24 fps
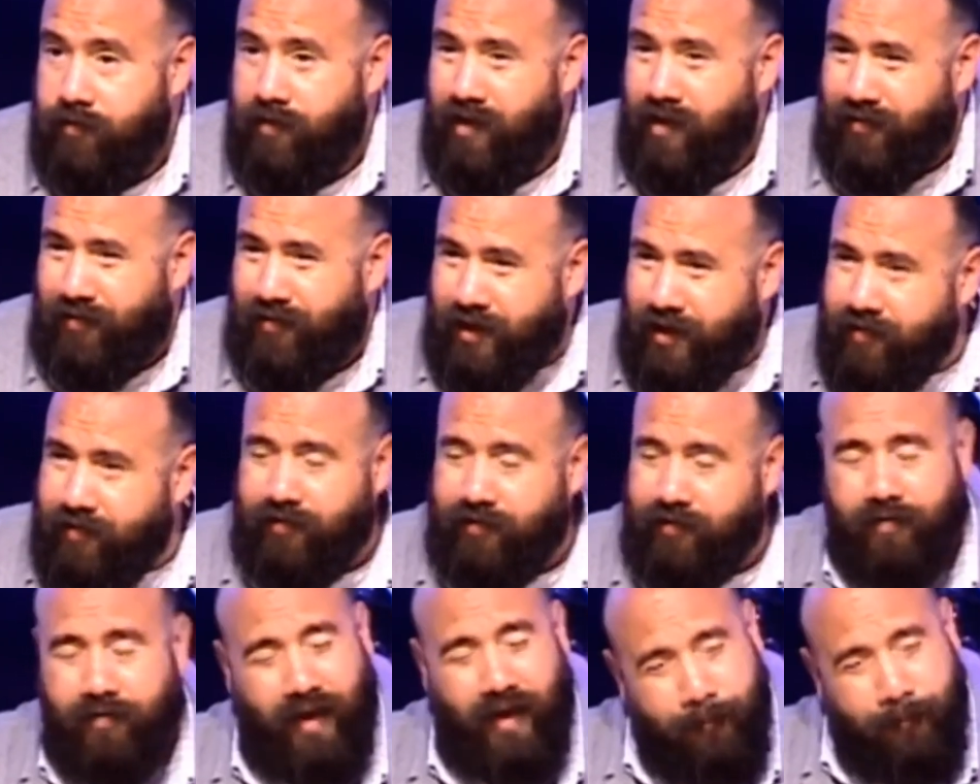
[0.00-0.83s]
And then he
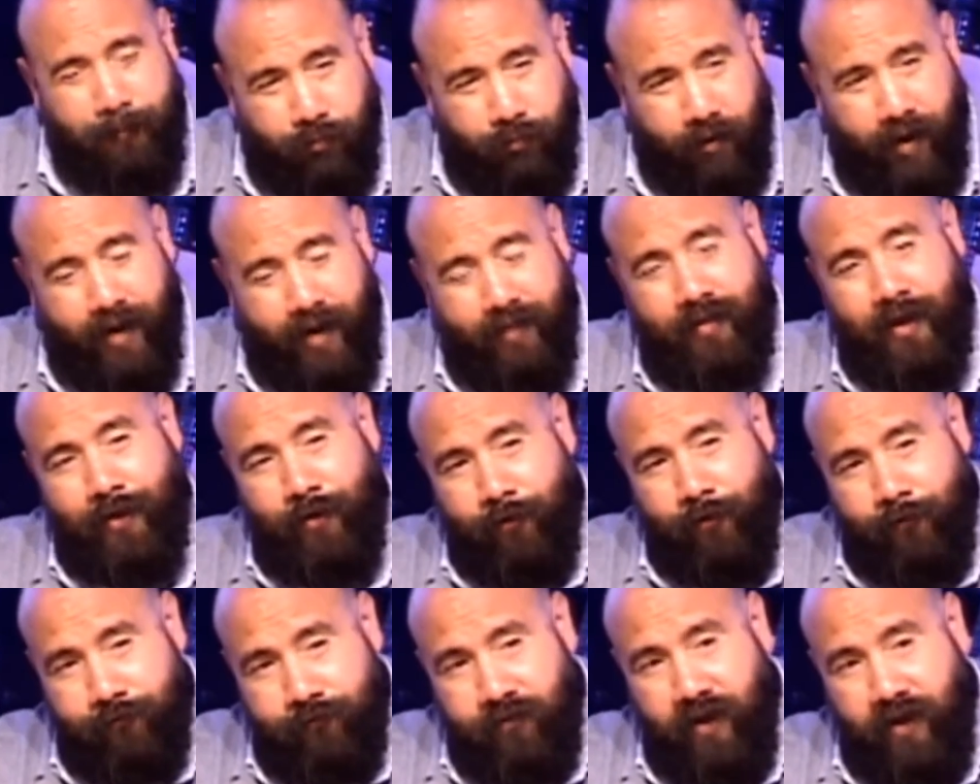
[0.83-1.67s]
says, I prayed that
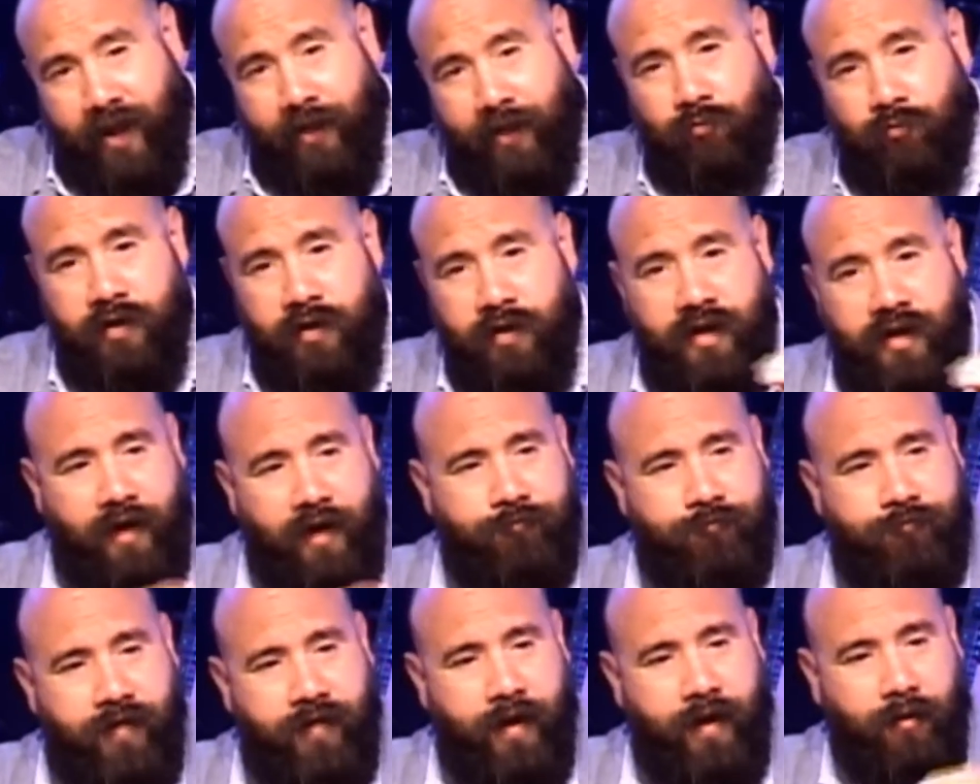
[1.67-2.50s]
your faith would
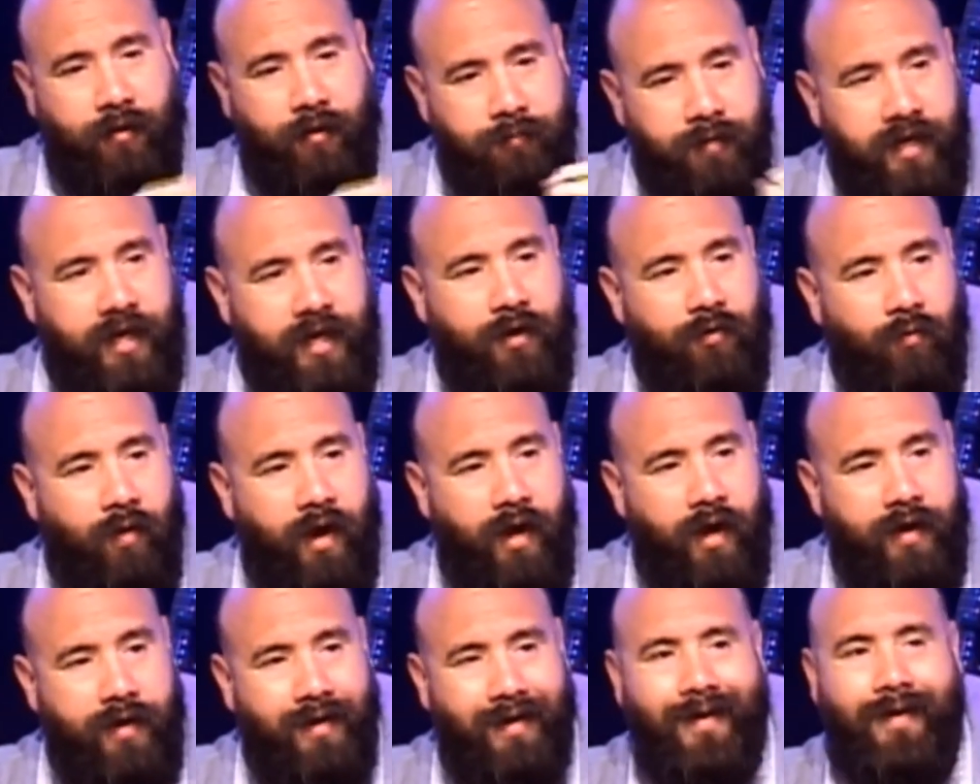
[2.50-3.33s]
not fail, meaning
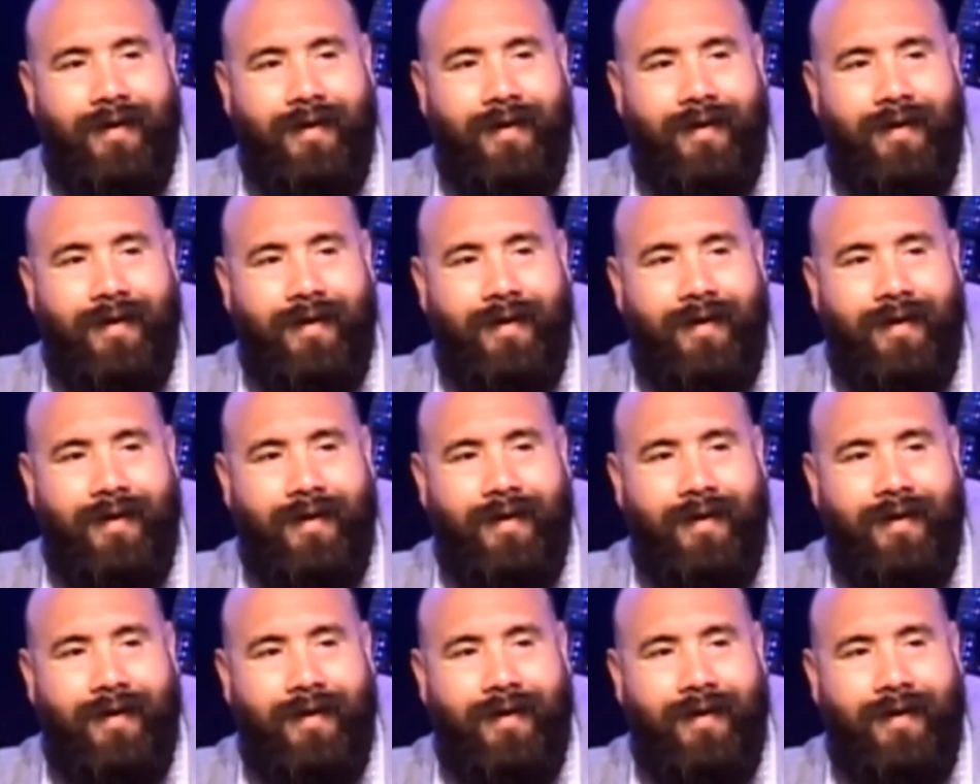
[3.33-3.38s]
what?